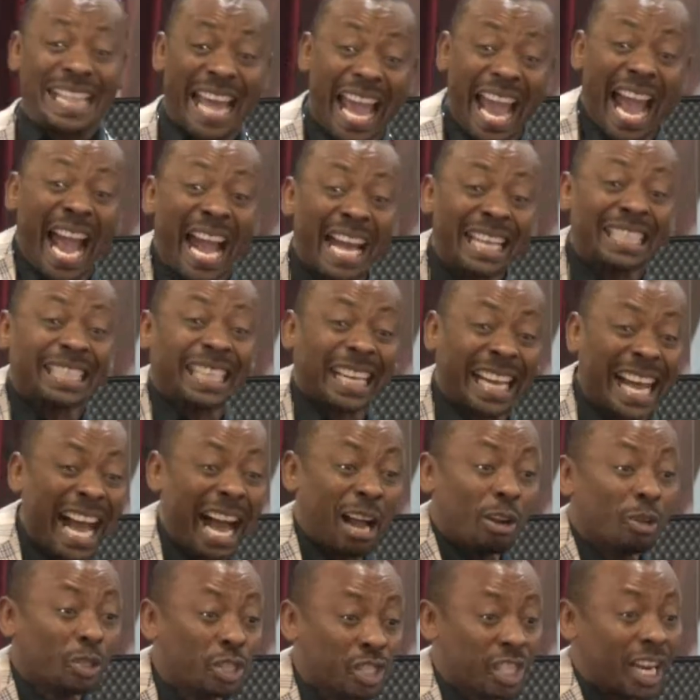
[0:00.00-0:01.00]
their
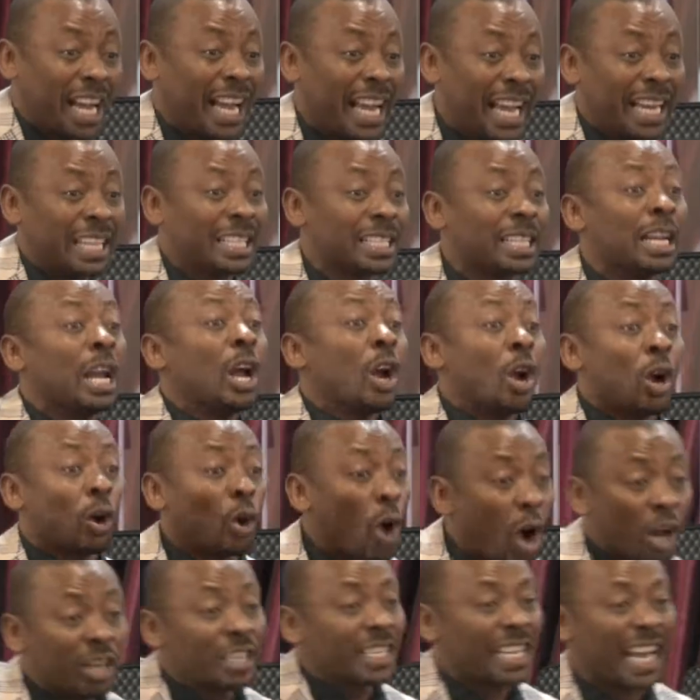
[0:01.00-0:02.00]
culture and
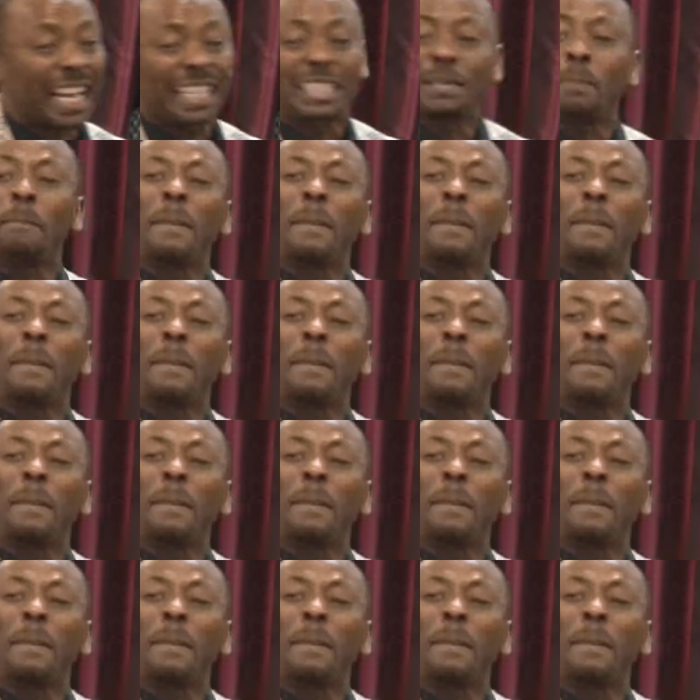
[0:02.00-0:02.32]
conduct